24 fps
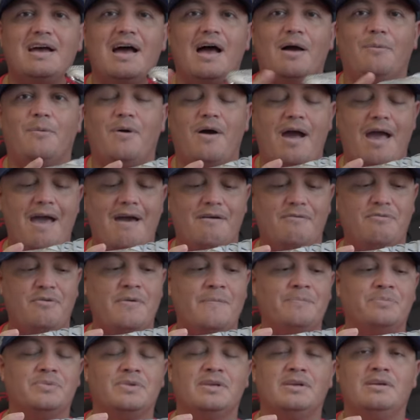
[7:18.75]
I will have,
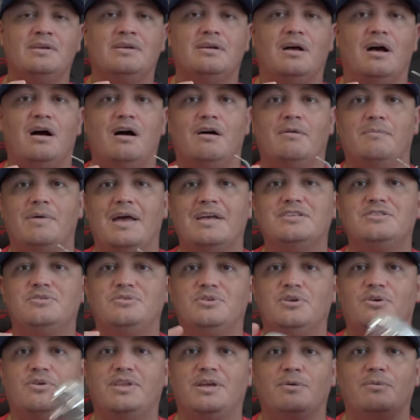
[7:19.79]
as you
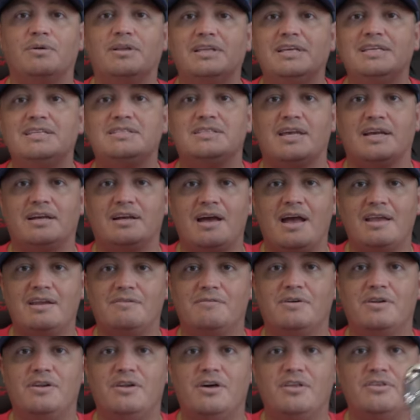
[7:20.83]
know, they released like kind
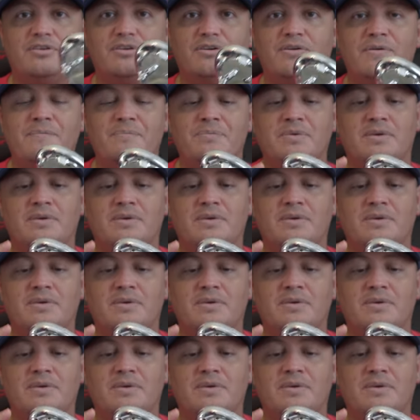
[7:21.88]
of another